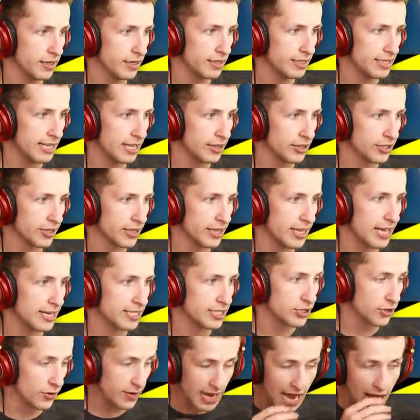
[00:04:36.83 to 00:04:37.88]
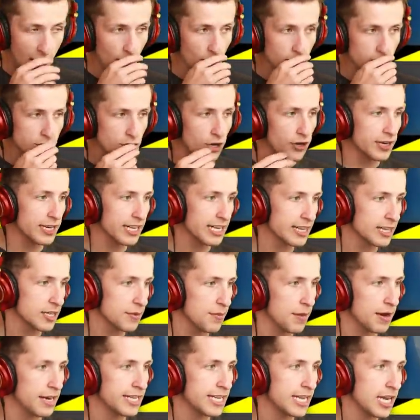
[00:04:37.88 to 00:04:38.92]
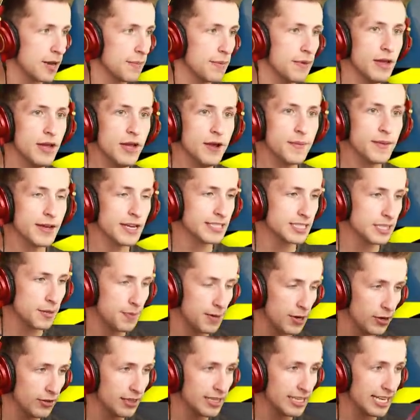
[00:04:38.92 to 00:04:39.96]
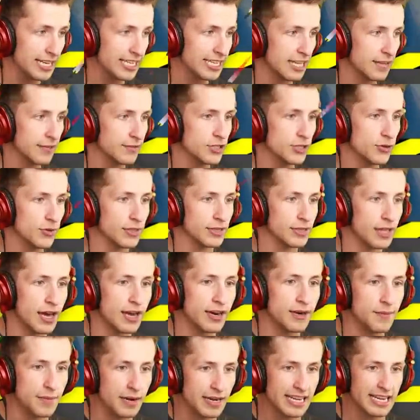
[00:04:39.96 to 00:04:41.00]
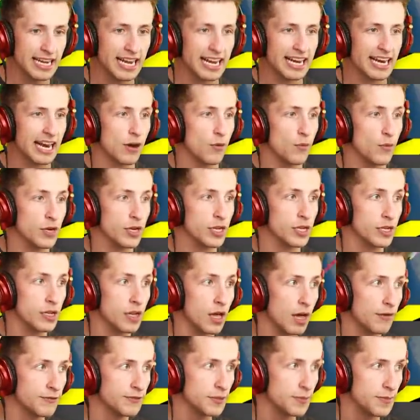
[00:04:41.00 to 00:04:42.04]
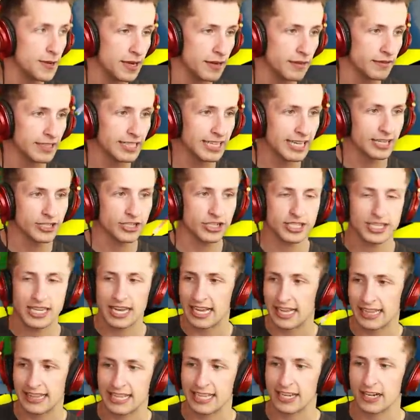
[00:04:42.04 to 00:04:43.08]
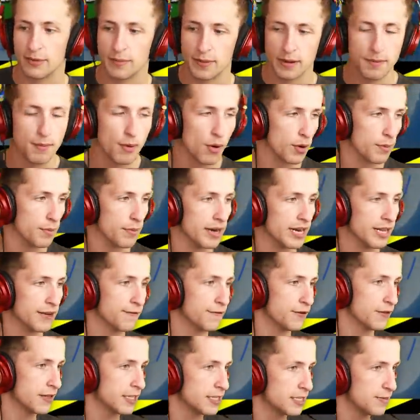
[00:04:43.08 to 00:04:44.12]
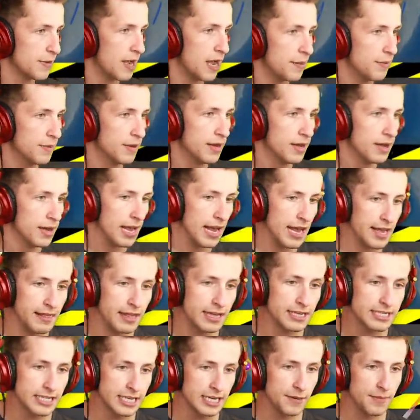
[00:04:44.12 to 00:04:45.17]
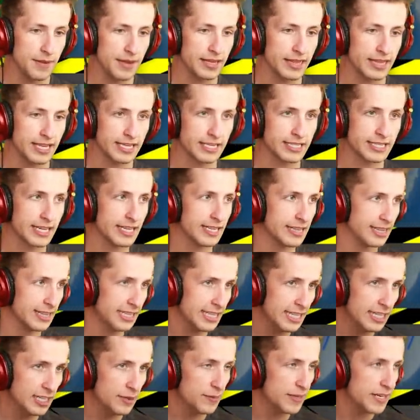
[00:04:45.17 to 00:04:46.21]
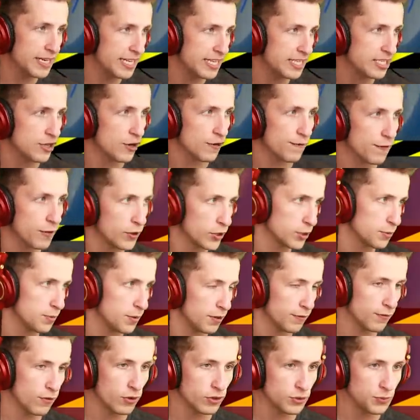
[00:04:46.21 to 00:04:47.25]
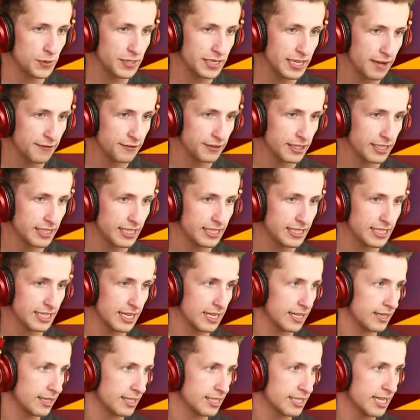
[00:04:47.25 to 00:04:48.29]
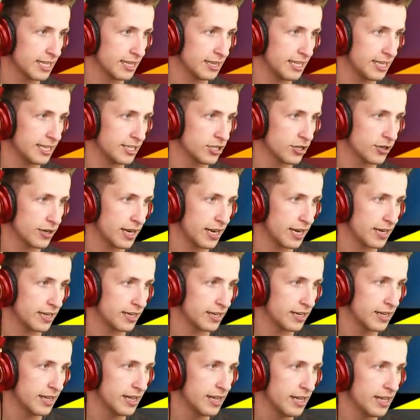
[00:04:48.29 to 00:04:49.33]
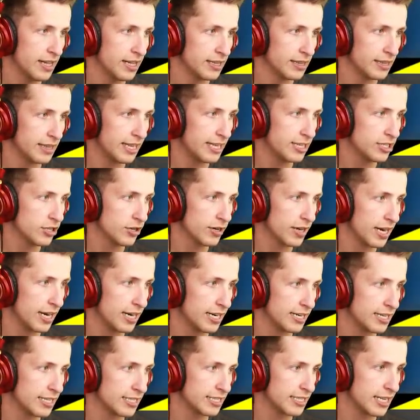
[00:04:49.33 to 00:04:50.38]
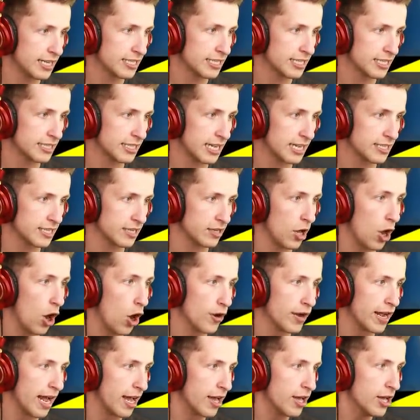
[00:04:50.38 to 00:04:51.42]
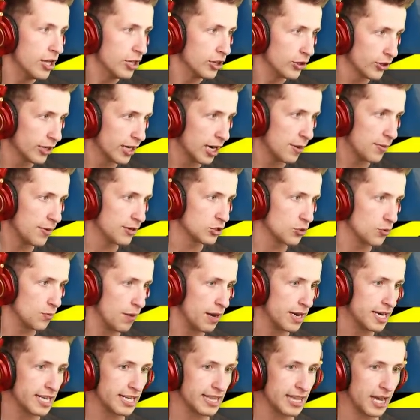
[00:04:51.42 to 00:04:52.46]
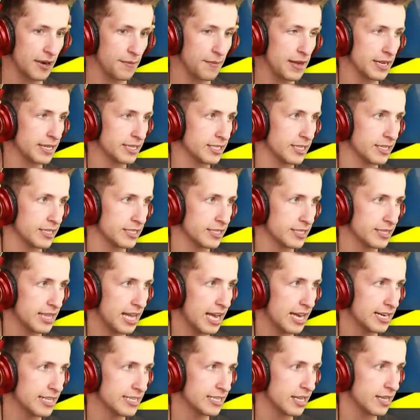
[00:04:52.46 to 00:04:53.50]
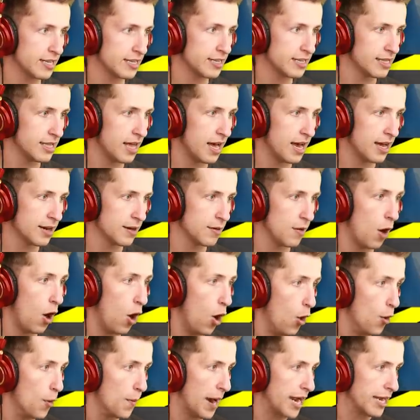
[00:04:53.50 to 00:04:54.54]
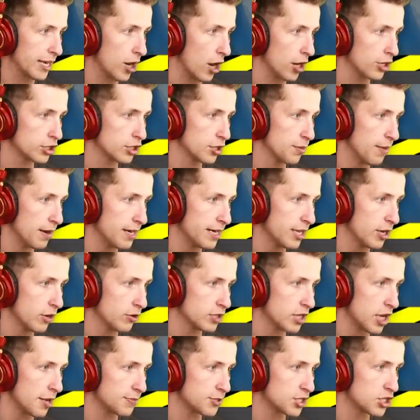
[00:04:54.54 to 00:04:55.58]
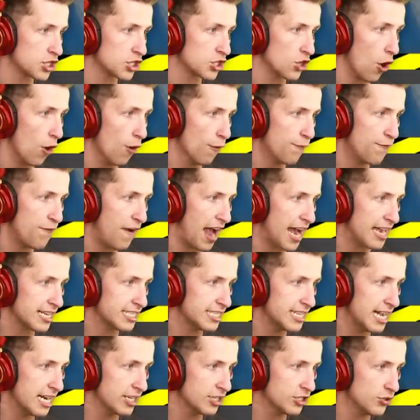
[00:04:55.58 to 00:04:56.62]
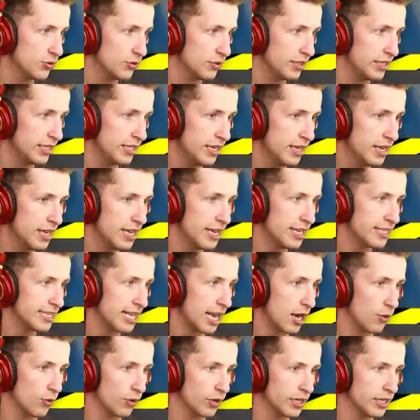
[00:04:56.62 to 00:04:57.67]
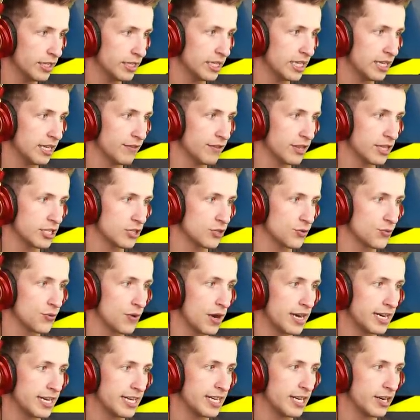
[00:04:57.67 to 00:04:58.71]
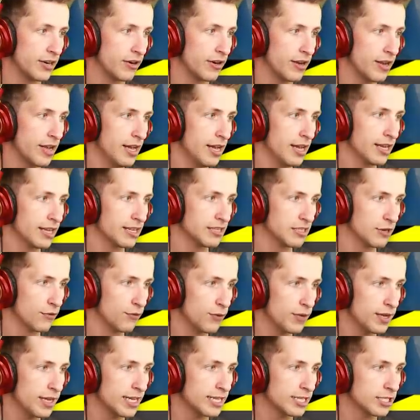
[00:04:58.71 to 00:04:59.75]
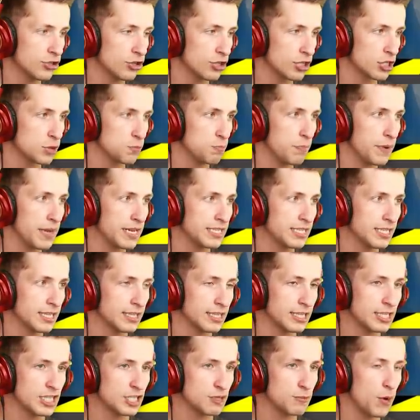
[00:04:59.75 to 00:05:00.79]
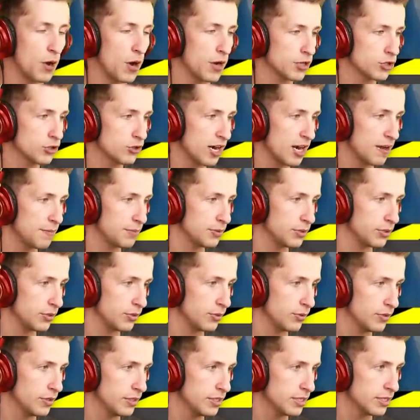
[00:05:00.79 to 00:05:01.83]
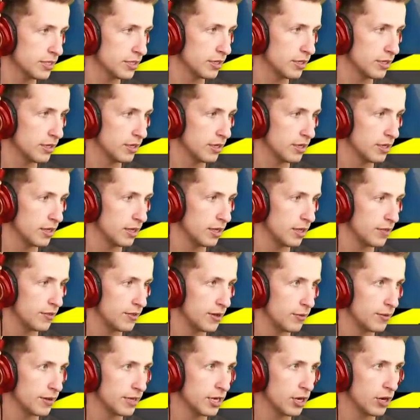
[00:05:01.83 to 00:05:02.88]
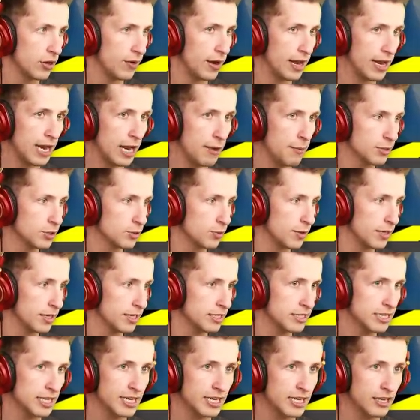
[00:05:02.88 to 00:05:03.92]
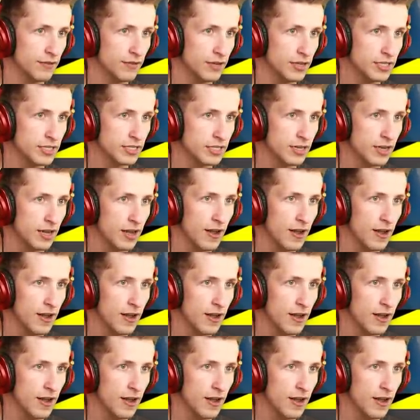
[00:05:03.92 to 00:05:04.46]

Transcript: Yeah, look at that. So now we're starting to get the money up because apparently it gives you a lot of money and I would love to be able to get just like a little bit more money for this map. And that's going to make things a little bit easier for us. But of course, we definitely need to get, let's get laser cannon. Laser cannon is nice because it has a, oh yeah, look at how much money that makes us. That is a lot of, oh my gosh, the money goes up so fast actually. Yeah, we're going to leave this right here. Because if we can just basically spawn trap balloons. There we go. And how much money does that give us?